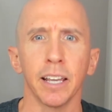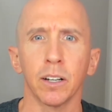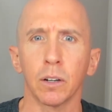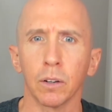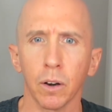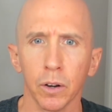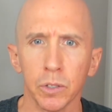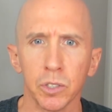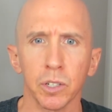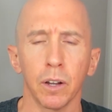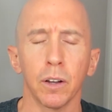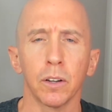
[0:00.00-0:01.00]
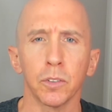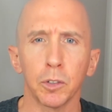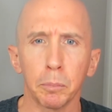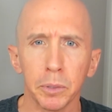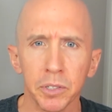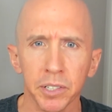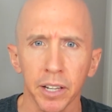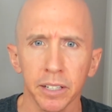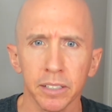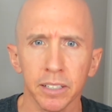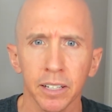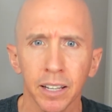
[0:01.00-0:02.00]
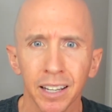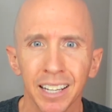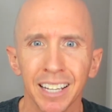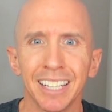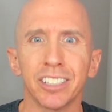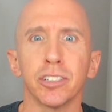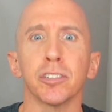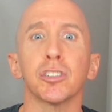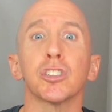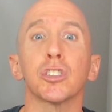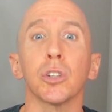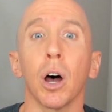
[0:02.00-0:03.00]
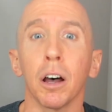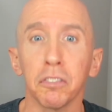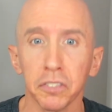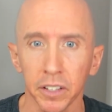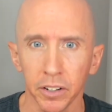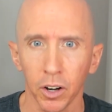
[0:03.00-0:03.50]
in our hearts 100%, and to soften